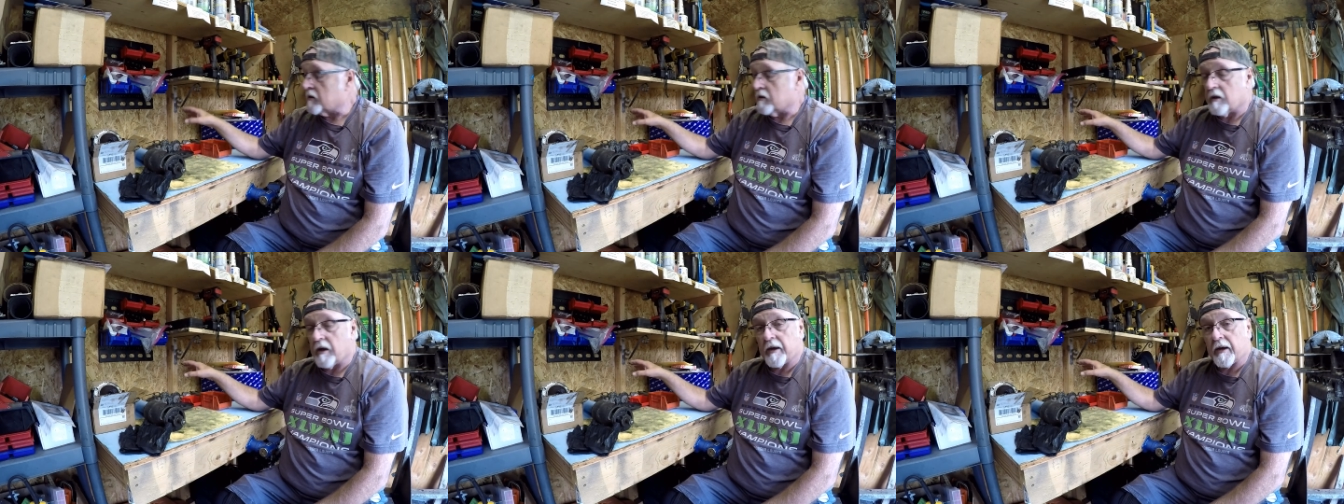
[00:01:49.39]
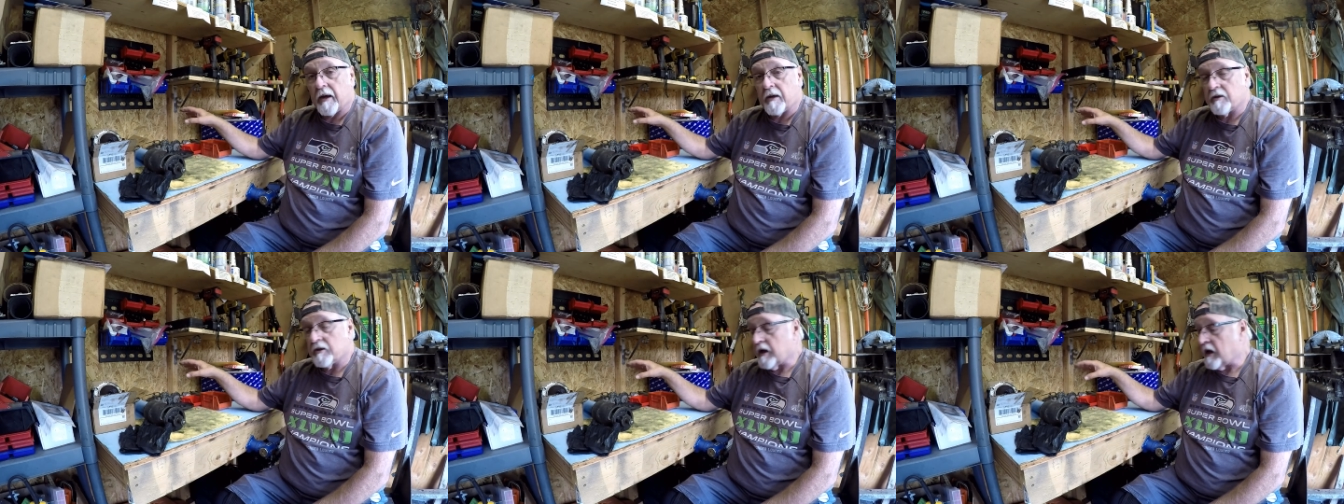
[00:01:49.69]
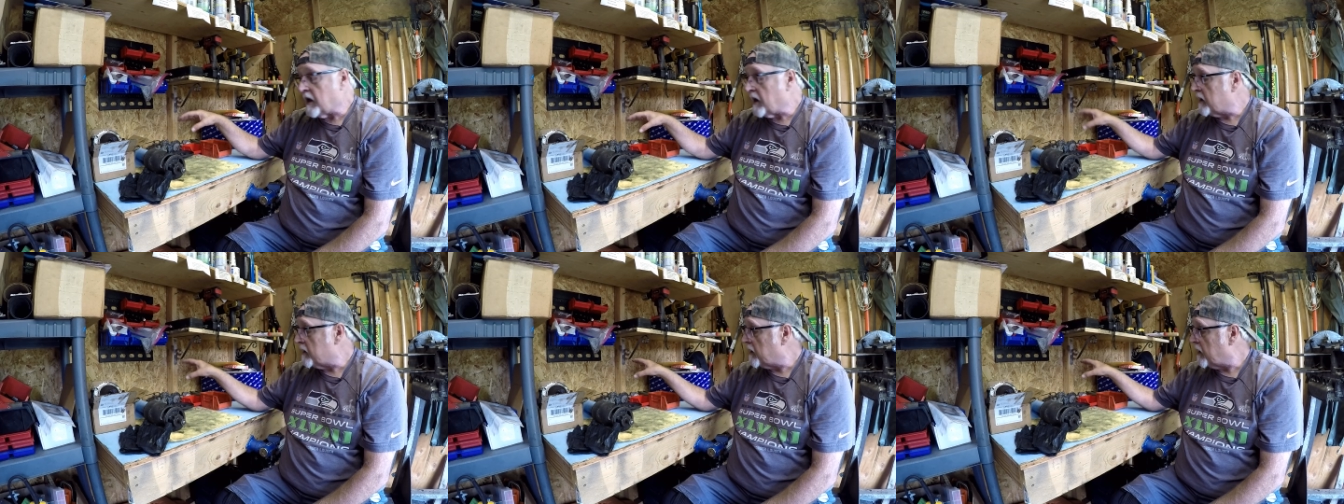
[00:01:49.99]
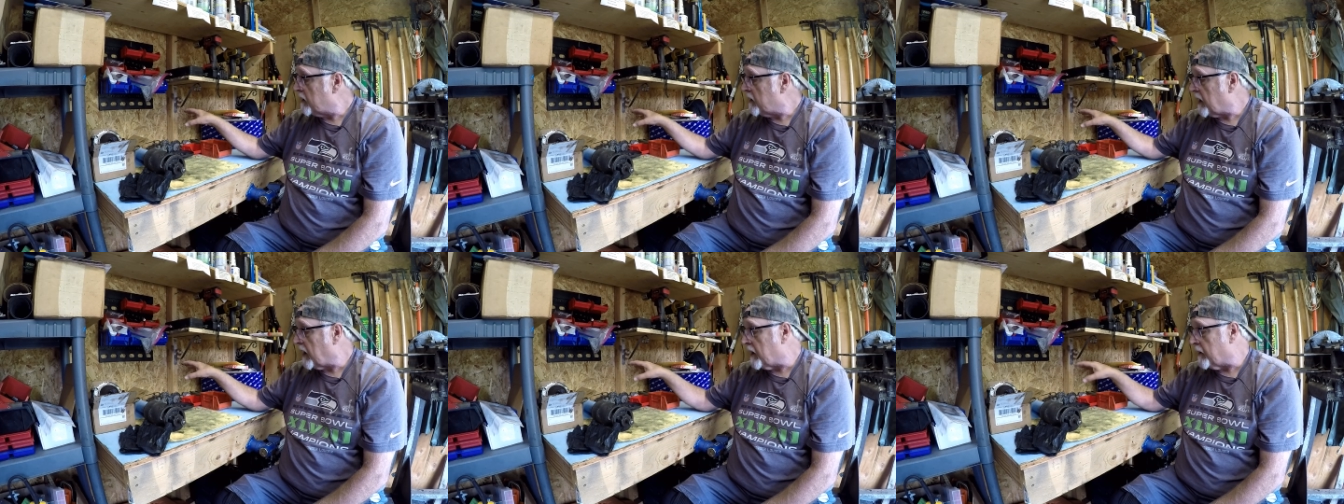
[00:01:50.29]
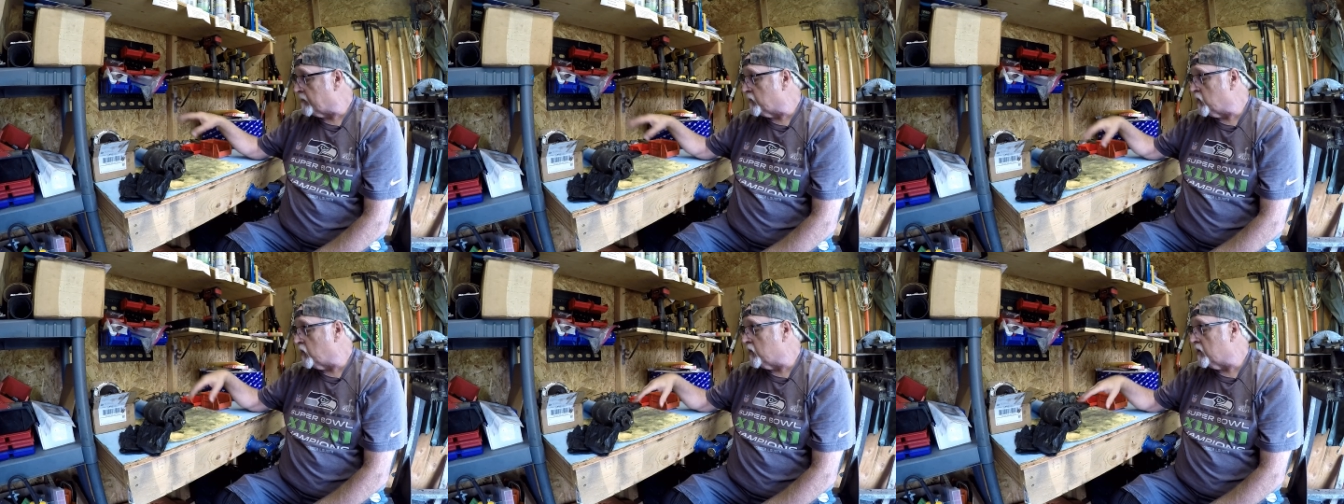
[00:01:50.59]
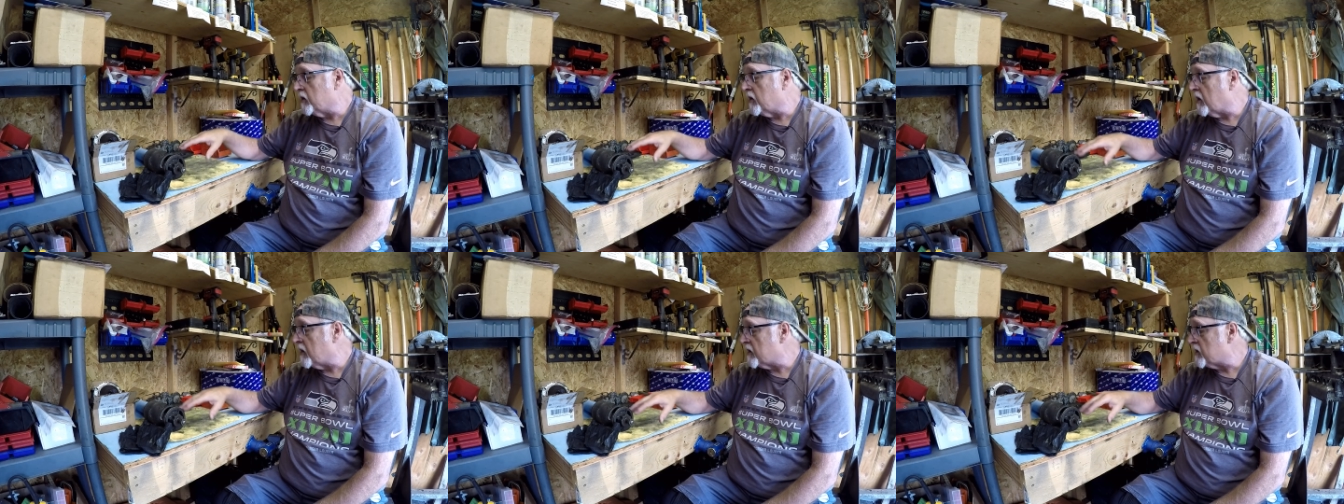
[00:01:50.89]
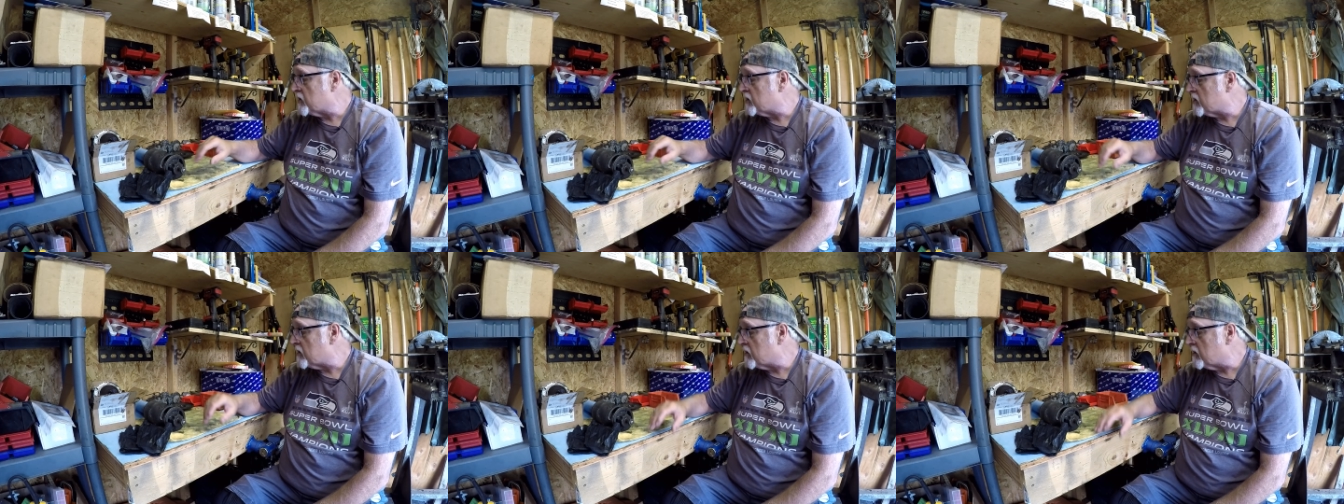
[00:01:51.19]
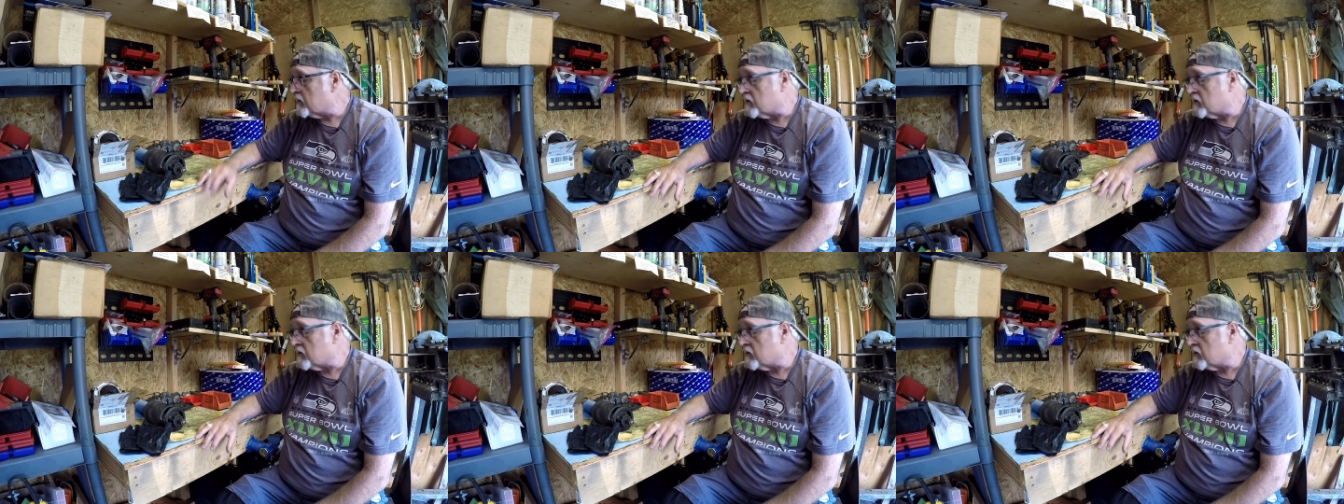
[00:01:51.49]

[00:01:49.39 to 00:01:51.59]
like I said, that I'm doing all this